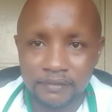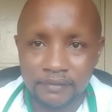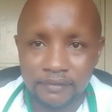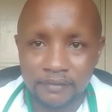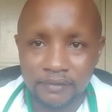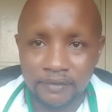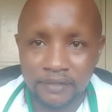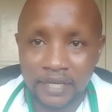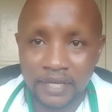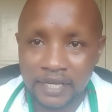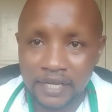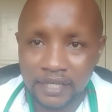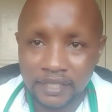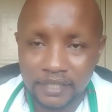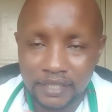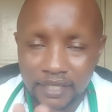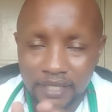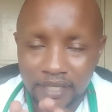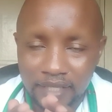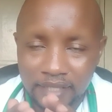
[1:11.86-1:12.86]

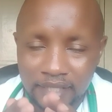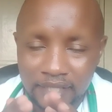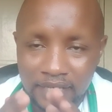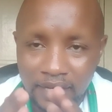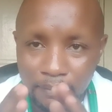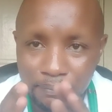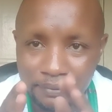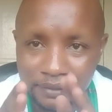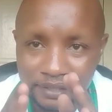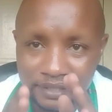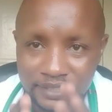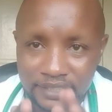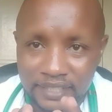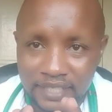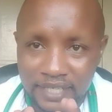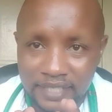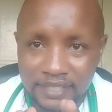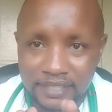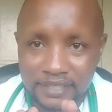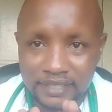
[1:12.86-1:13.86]
They
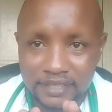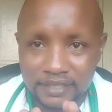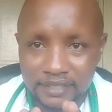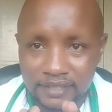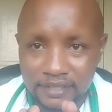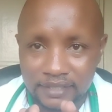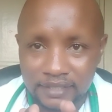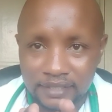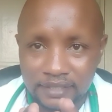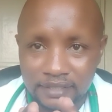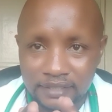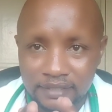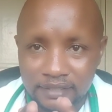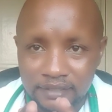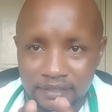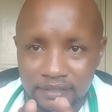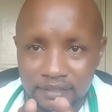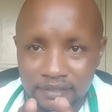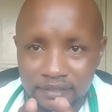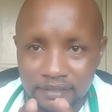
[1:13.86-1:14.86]
appreciate
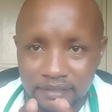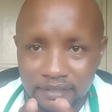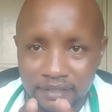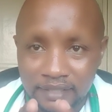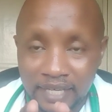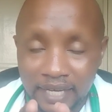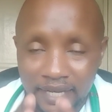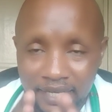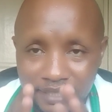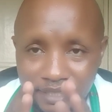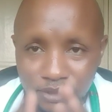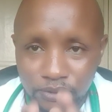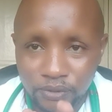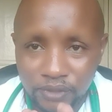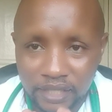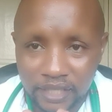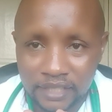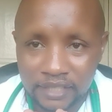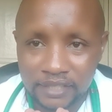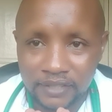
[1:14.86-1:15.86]
the
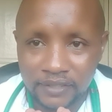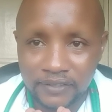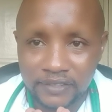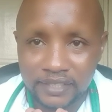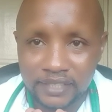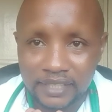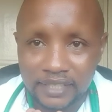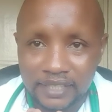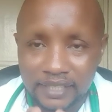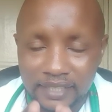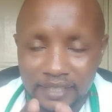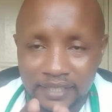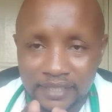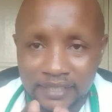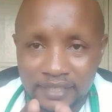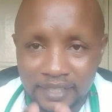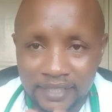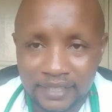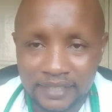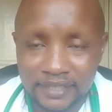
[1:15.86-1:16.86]
education
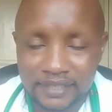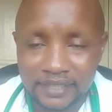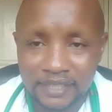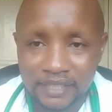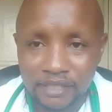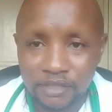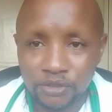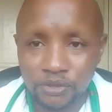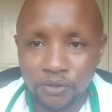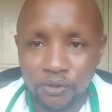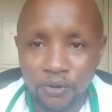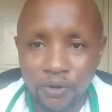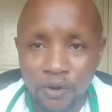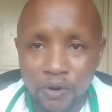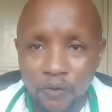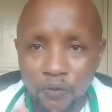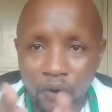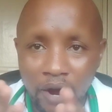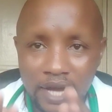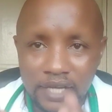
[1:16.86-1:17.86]
in it. So
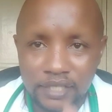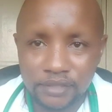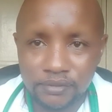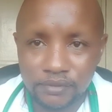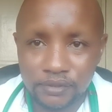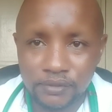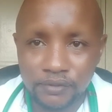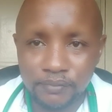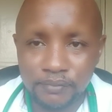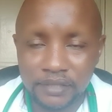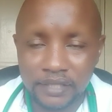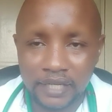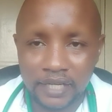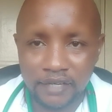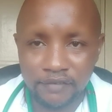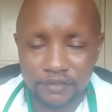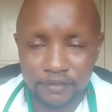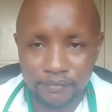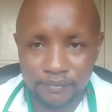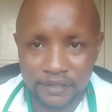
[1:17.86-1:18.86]
why should you be
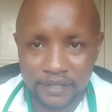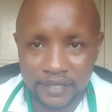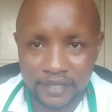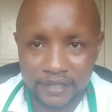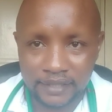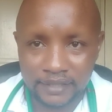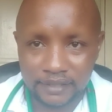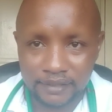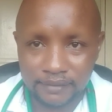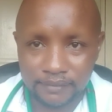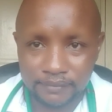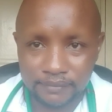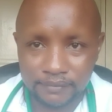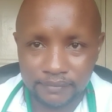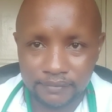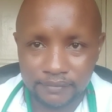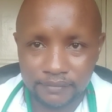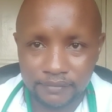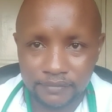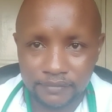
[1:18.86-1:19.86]
left behind?
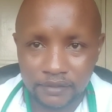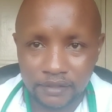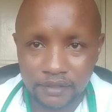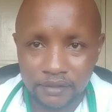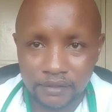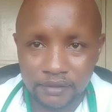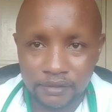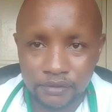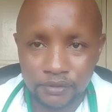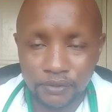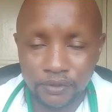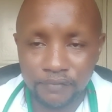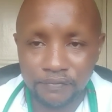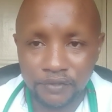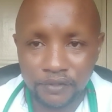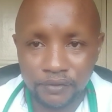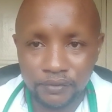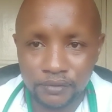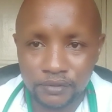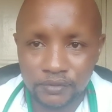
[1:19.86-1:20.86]
So for
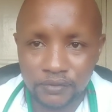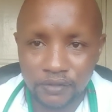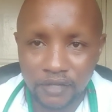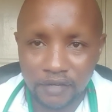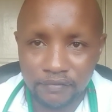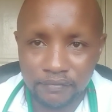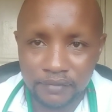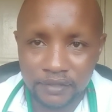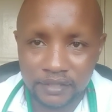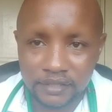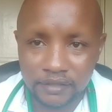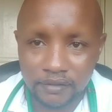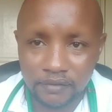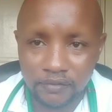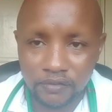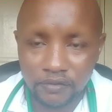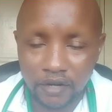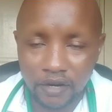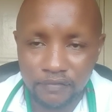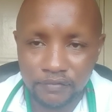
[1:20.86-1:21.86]
those who
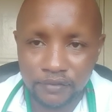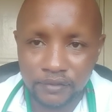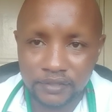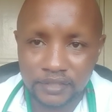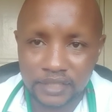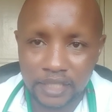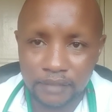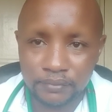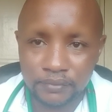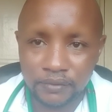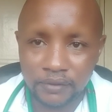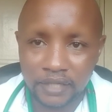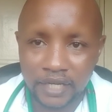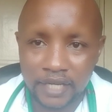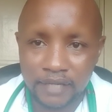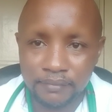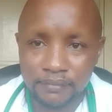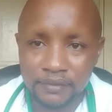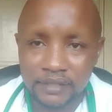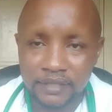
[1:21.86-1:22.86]
have not subscribed,